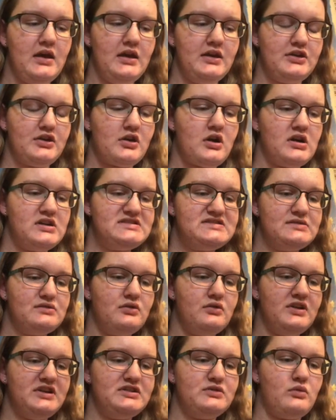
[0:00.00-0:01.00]
You're also
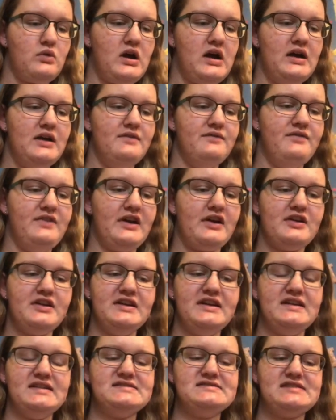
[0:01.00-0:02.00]
going to want
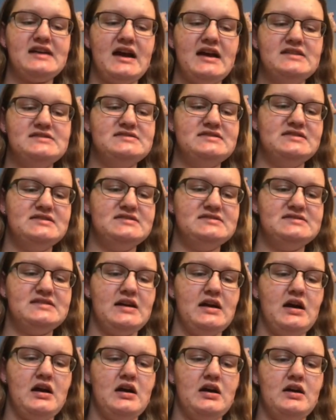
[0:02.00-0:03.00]
varying sizes
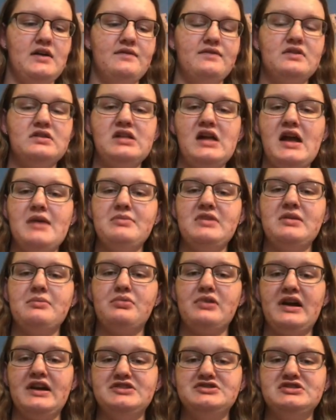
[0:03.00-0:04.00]
of climbing
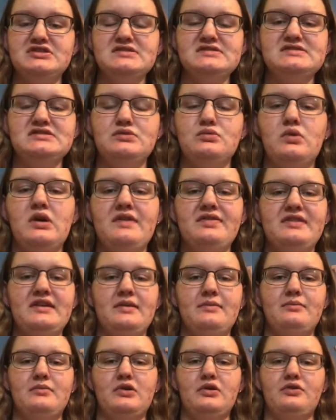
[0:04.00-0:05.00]
branches. You want
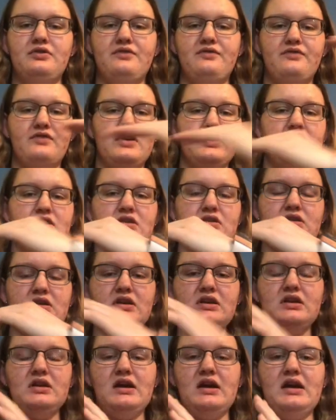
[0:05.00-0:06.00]
them both
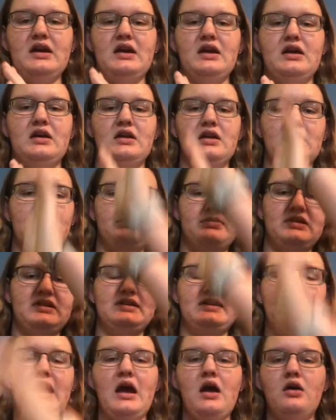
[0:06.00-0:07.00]
vertically and up and
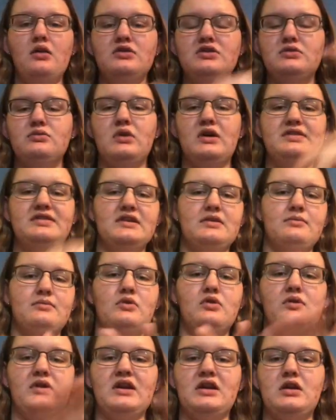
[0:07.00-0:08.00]
down. You want them
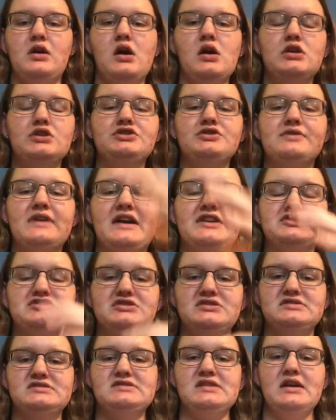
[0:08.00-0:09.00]
going in all
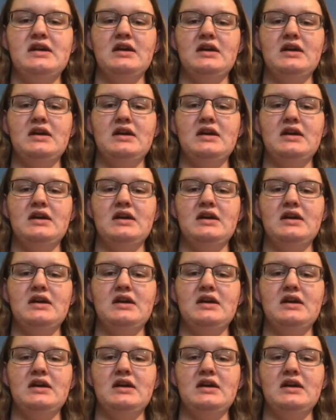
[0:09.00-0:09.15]
directions,